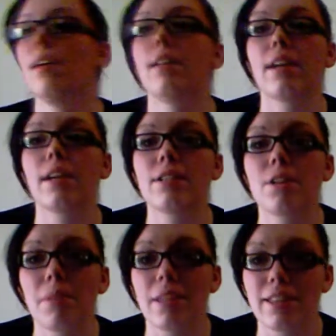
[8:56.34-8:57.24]
There are so
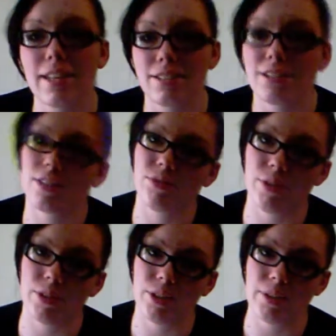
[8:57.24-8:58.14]
many things to look
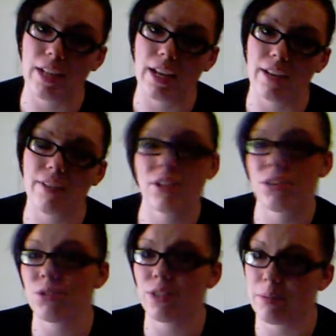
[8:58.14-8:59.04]
forward to in life, and you
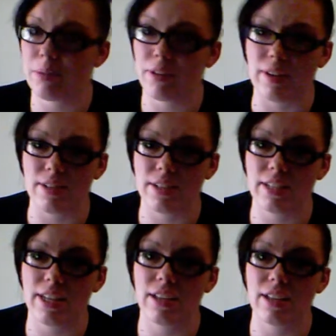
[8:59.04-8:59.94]
should really be around to
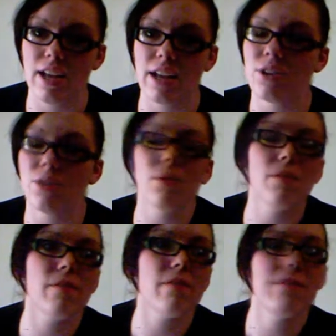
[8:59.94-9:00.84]
see it. And don't
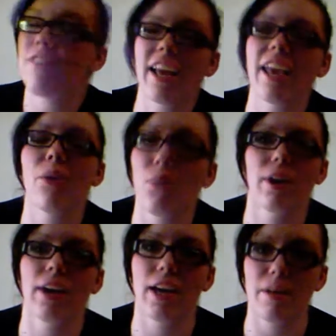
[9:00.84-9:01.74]
fucking
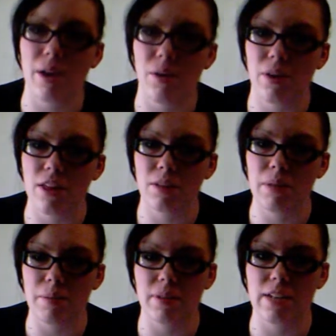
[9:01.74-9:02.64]
worry about what other
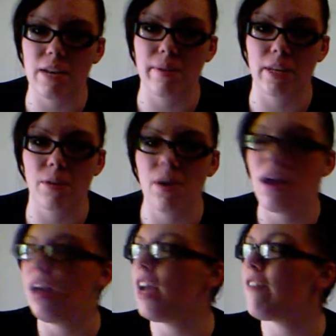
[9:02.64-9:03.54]
people say about you.
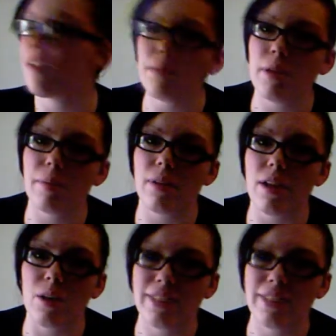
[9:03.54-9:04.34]
If other people only